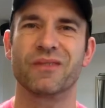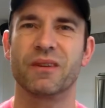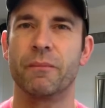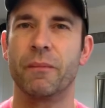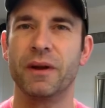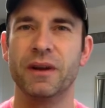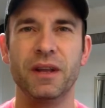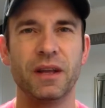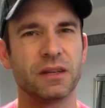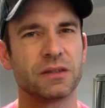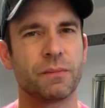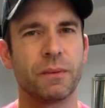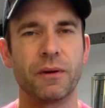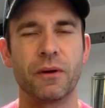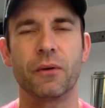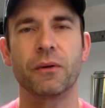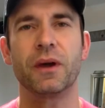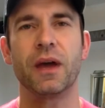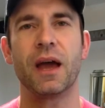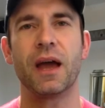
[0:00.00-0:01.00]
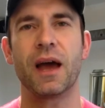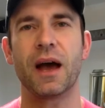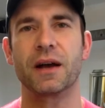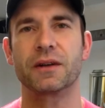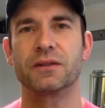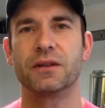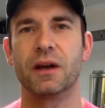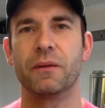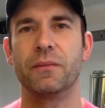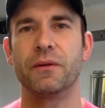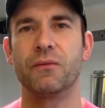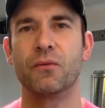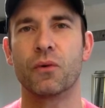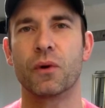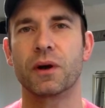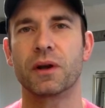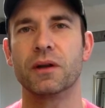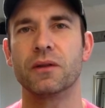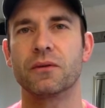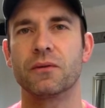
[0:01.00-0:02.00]
My knee's been okay, actually. I've been
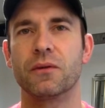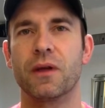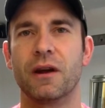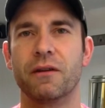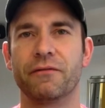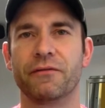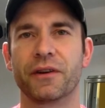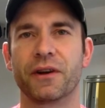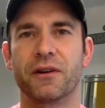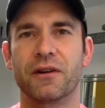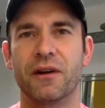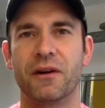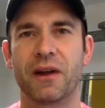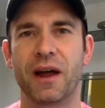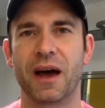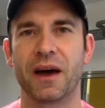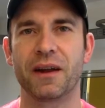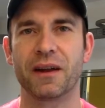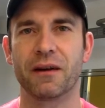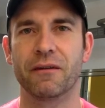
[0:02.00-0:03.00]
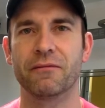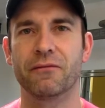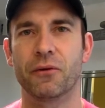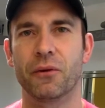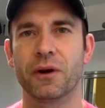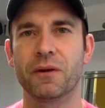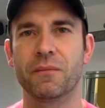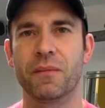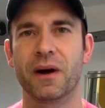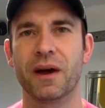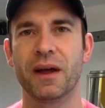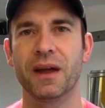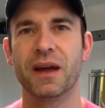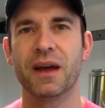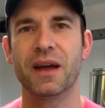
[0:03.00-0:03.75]
working through that. I figured out how to avoid my